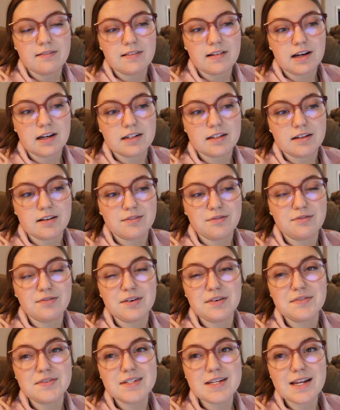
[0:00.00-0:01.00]
Got a
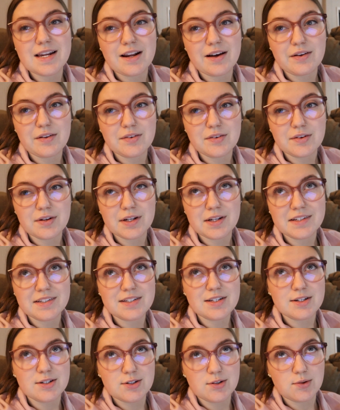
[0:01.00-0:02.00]
1500
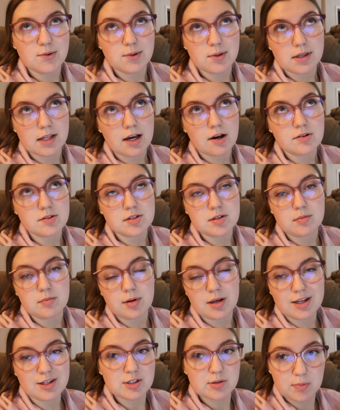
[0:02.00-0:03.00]
to 2000
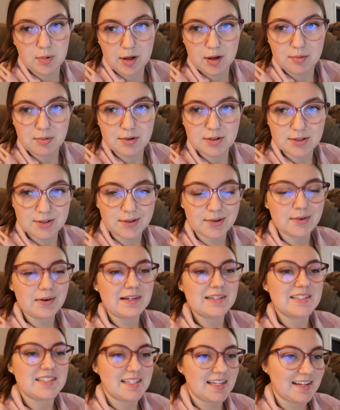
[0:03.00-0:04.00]
page paper due
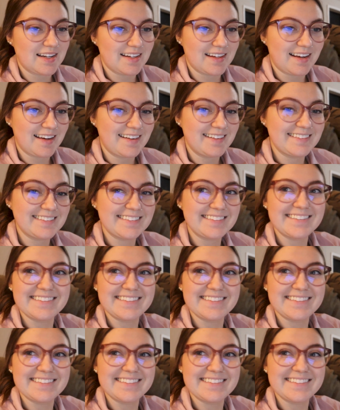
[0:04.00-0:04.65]
on Sunday.